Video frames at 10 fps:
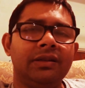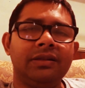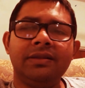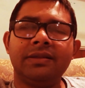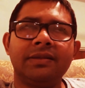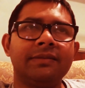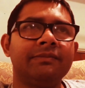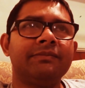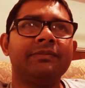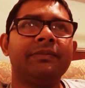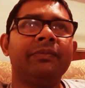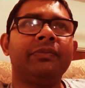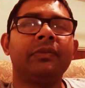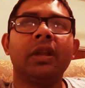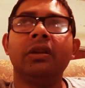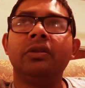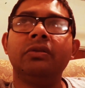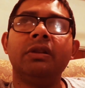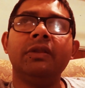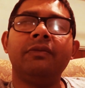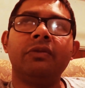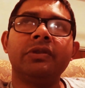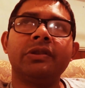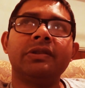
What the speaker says: Just don't try to force